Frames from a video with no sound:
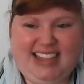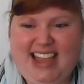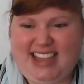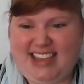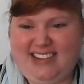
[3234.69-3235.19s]

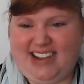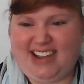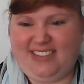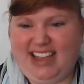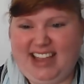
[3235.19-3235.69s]
Thank you,
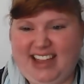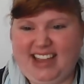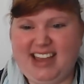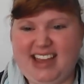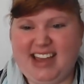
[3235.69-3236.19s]

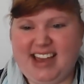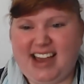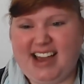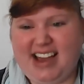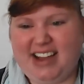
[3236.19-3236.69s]

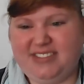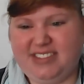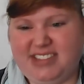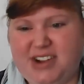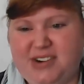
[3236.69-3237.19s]

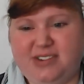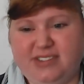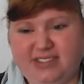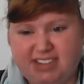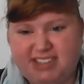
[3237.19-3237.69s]
Abby. So
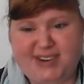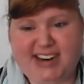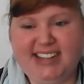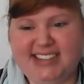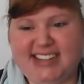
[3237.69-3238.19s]

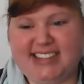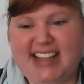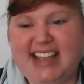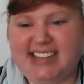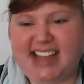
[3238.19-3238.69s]
Sarita says,
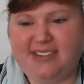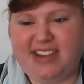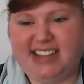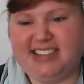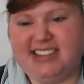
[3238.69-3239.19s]
thanks,
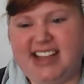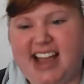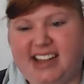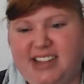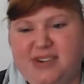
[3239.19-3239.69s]
Abby. That's
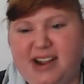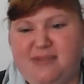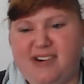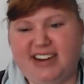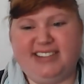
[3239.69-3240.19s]
exactly what I
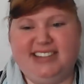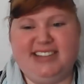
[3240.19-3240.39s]
wanted to